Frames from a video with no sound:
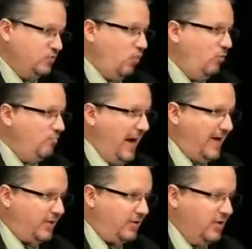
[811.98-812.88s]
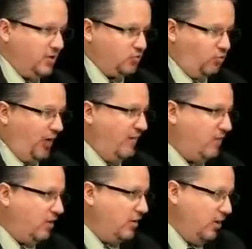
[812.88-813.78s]
switch, it won't matter, because we'll
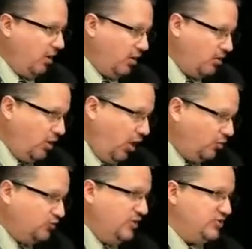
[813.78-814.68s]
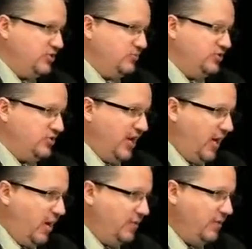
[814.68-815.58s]
have our alternate system
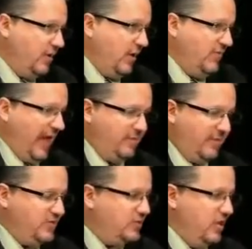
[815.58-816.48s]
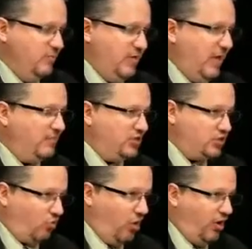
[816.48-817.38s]
set up. And that means becoming
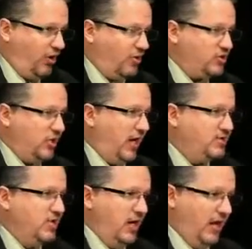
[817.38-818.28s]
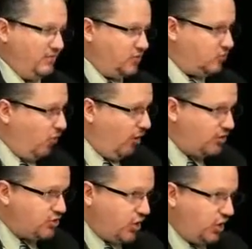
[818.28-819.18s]
strong in our states, having
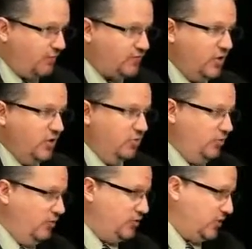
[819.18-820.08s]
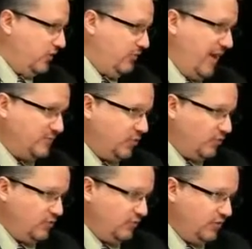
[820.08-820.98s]
strong sheriffs who will do what Sheriff Mack's been
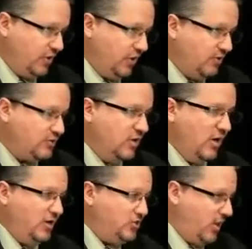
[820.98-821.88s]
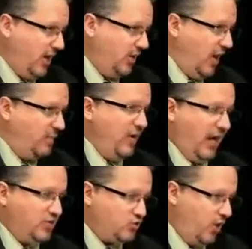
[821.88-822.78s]
urging for years and stand up,
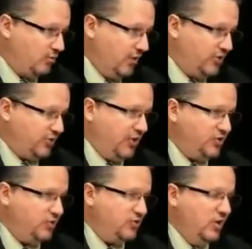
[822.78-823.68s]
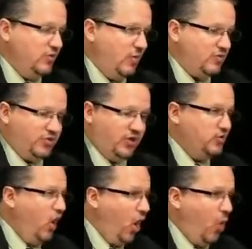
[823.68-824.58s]
and strong legislatures that will
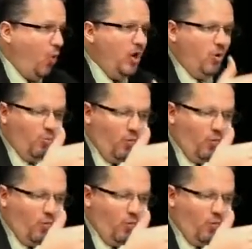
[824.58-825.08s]
say, no,